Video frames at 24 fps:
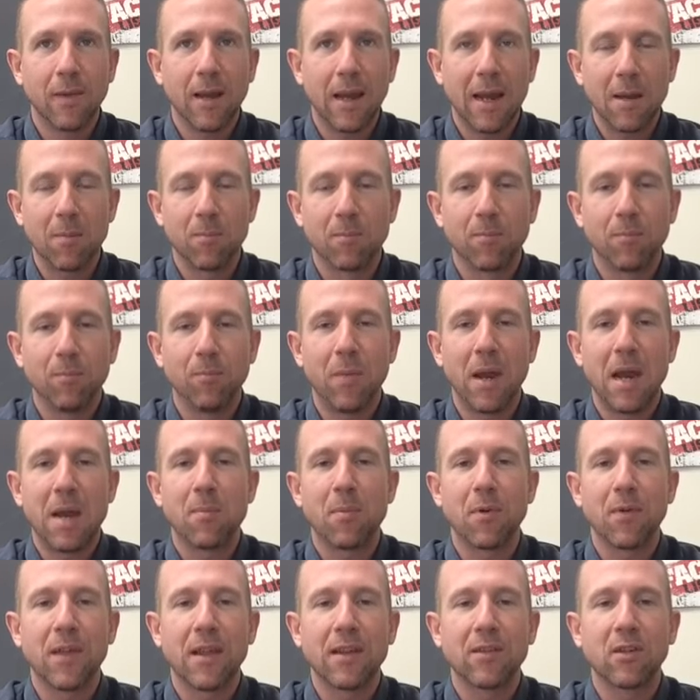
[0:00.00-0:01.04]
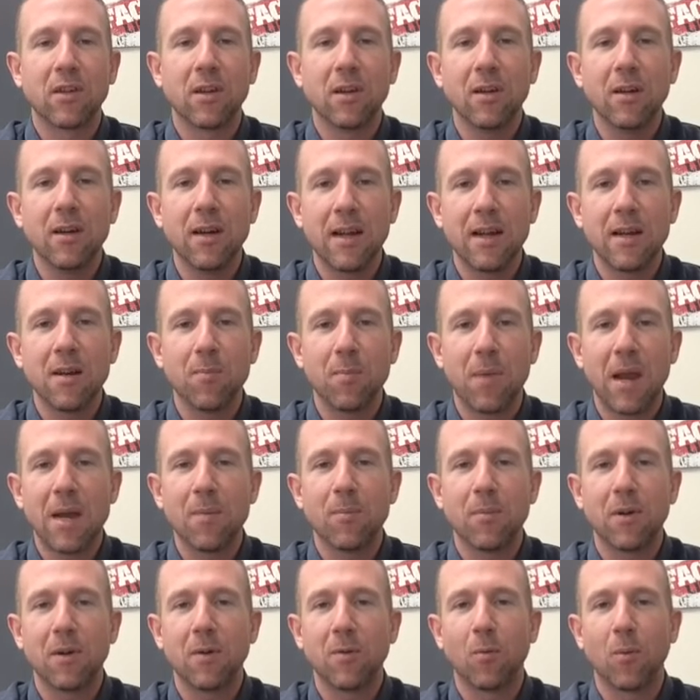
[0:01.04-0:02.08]
a paper that's good and a
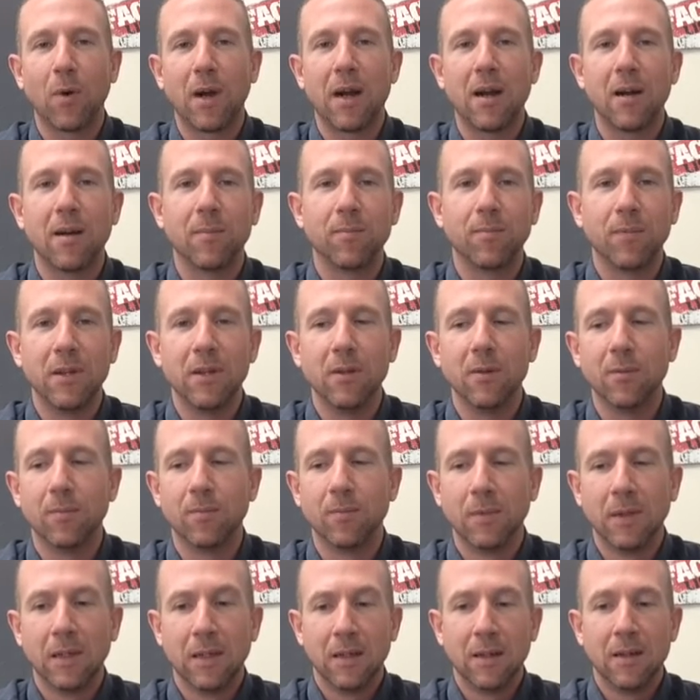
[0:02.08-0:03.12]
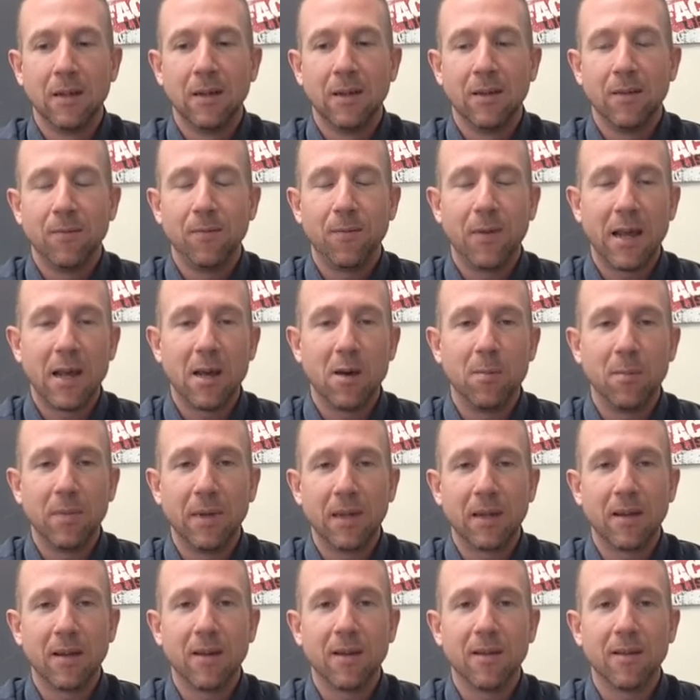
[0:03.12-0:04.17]
paper where you fail
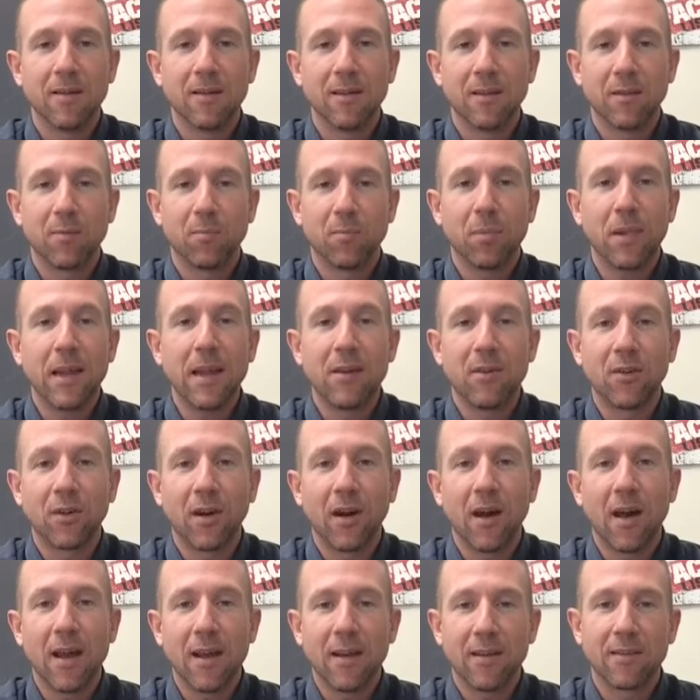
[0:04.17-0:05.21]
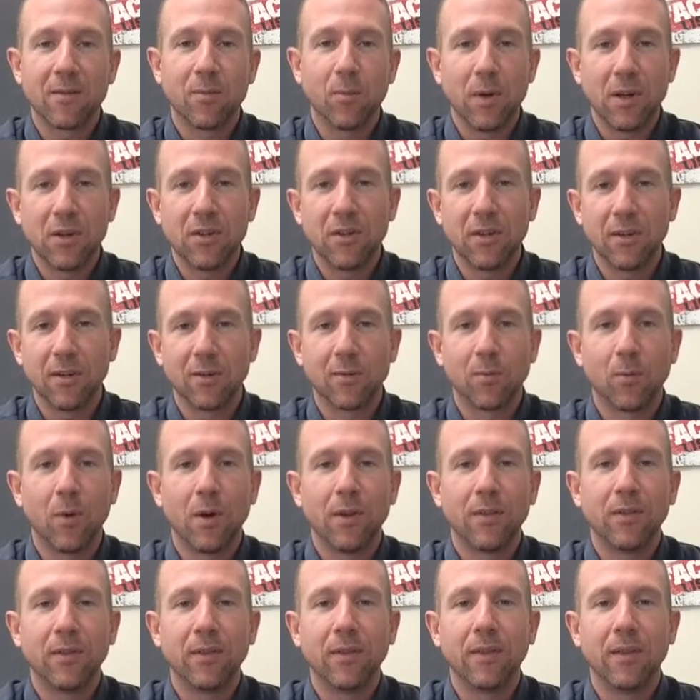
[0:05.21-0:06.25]
because it's plagiarized, which is
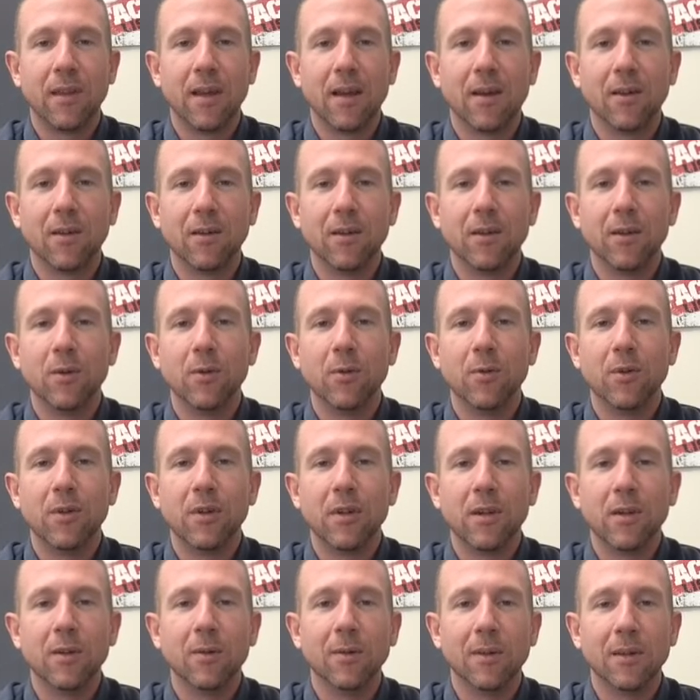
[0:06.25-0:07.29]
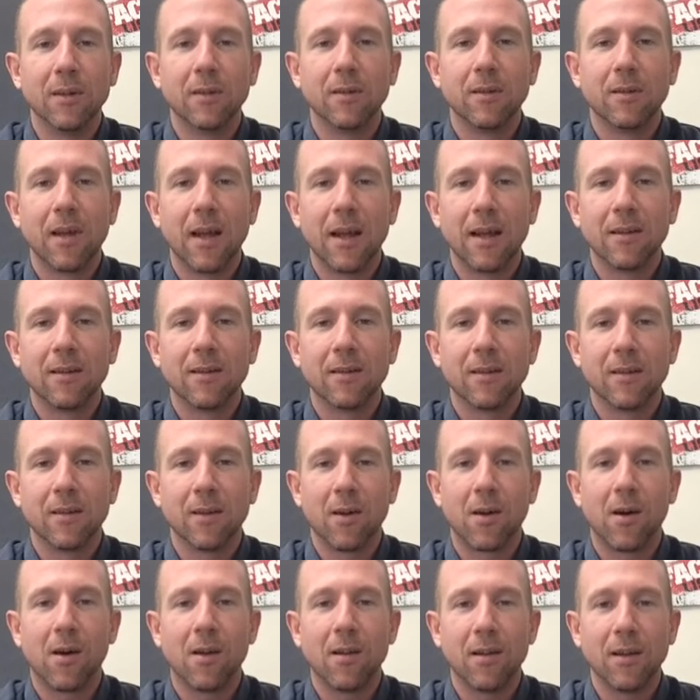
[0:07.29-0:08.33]
what they'll do to you at
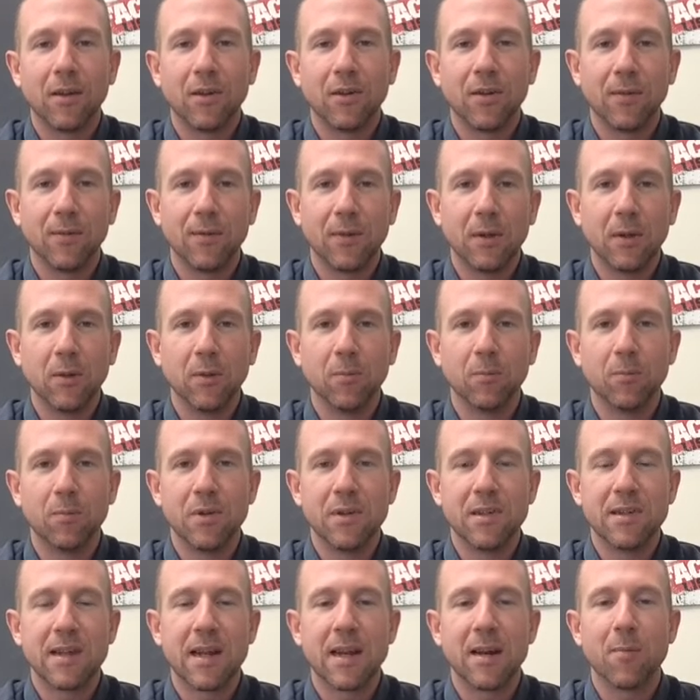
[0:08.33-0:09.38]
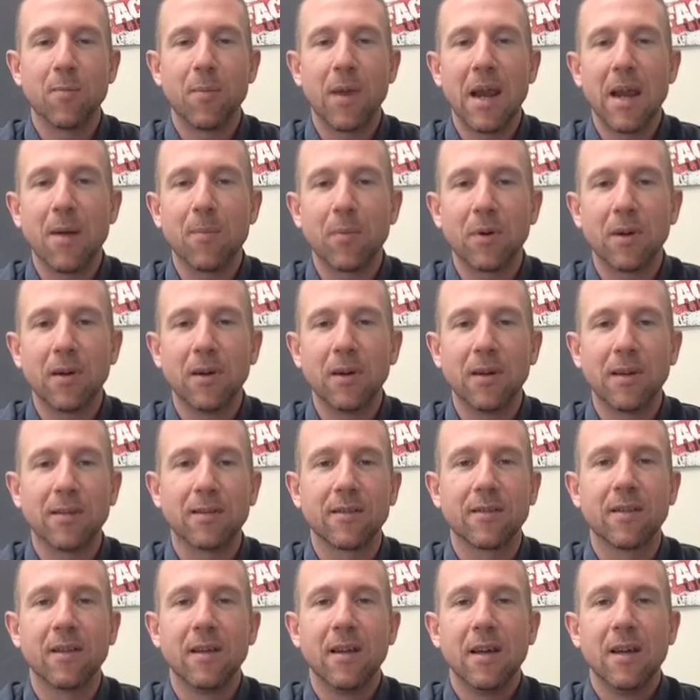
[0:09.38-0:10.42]
college. If you present a paper and
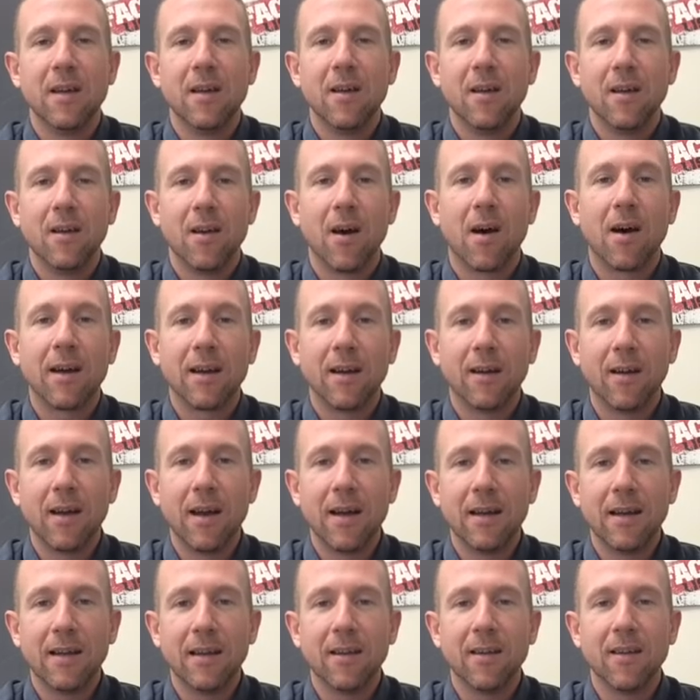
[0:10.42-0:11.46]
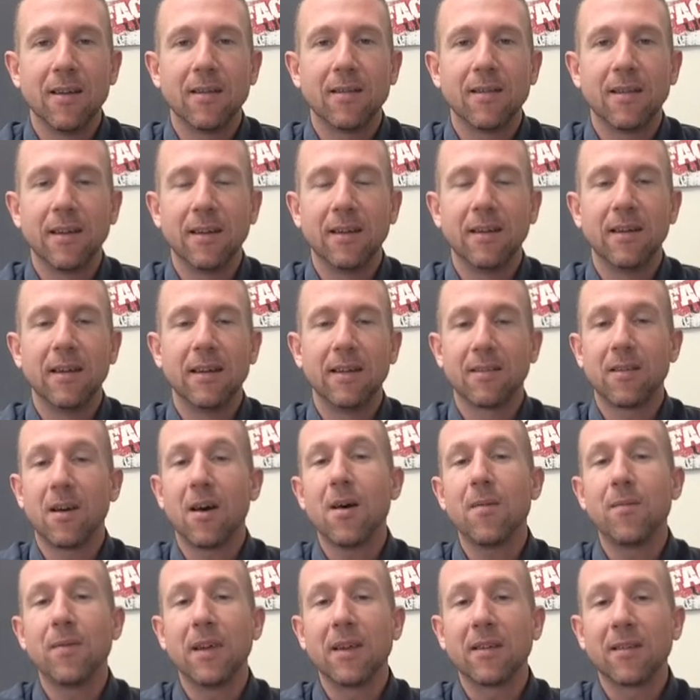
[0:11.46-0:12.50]
it's not your ideas, and it's
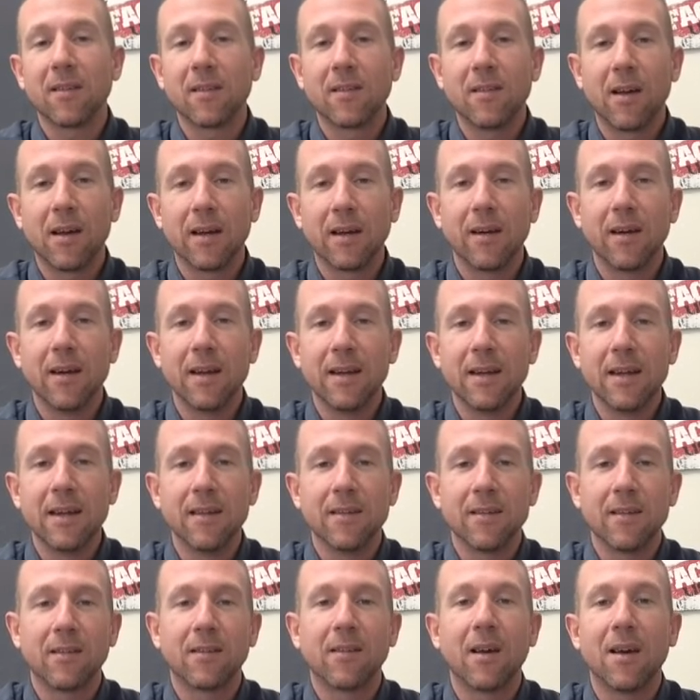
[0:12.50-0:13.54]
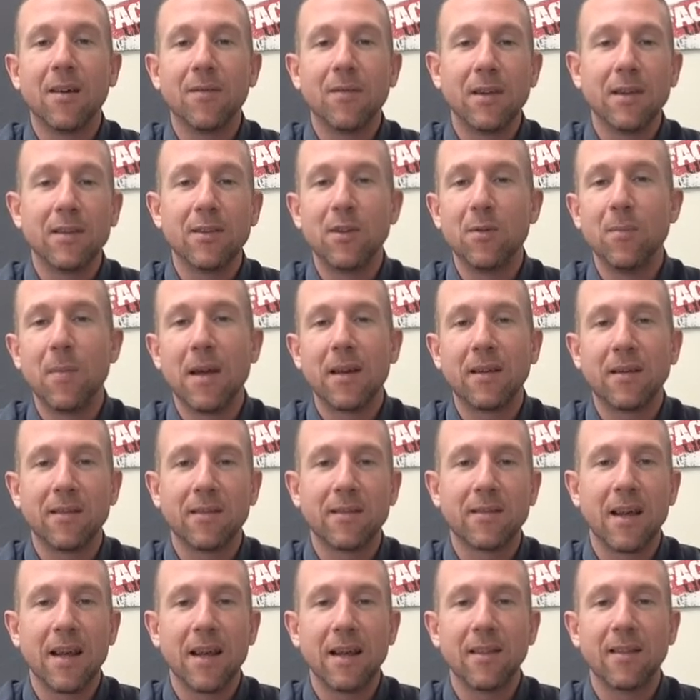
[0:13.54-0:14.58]
obvious it's not your ideas, it's obvious you meant to
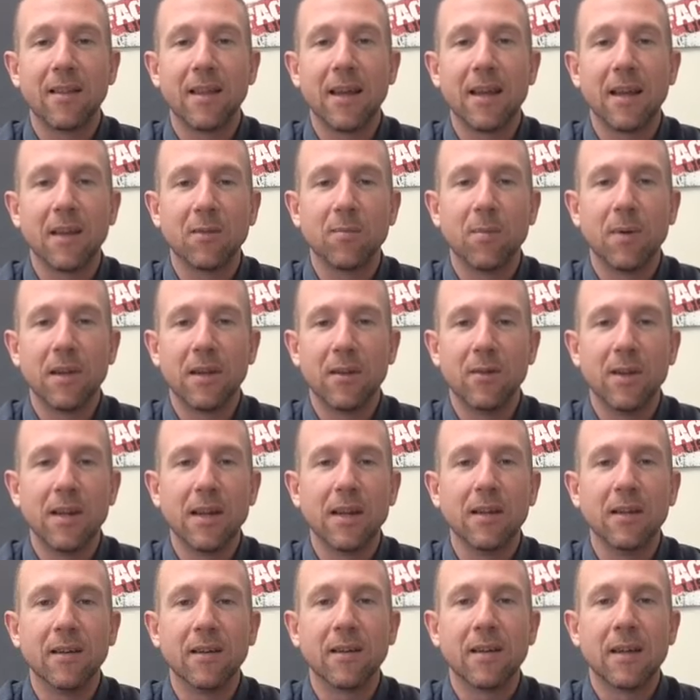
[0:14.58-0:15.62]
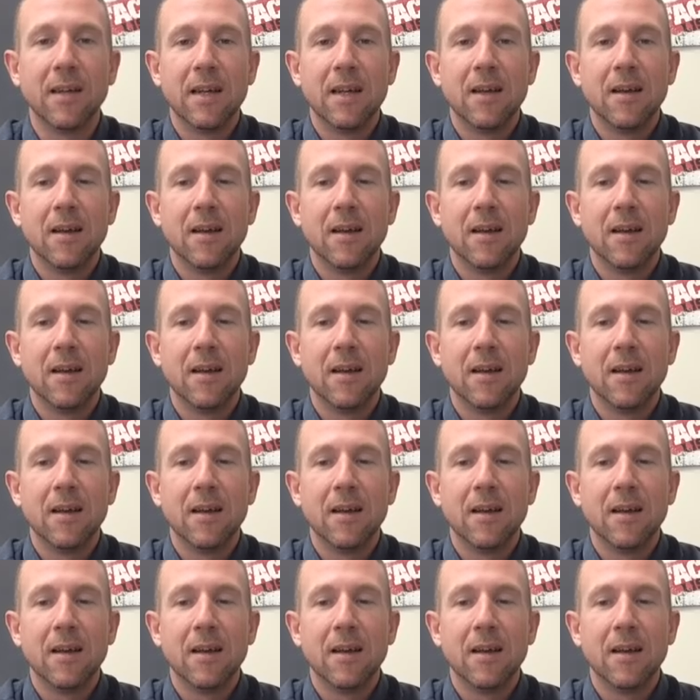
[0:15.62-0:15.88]
cite things but you didn't.